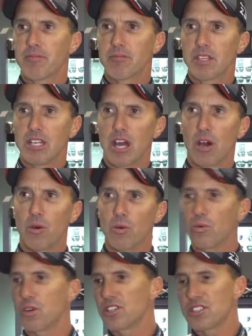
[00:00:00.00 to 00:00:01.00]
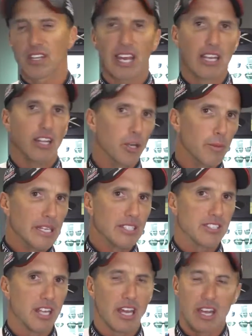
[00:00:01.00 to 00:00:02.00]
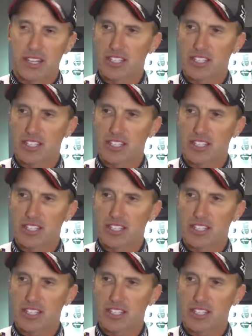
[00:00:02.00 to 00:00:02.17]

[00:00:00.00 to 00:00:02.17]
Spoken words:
You know, where you still got a little bit of sun,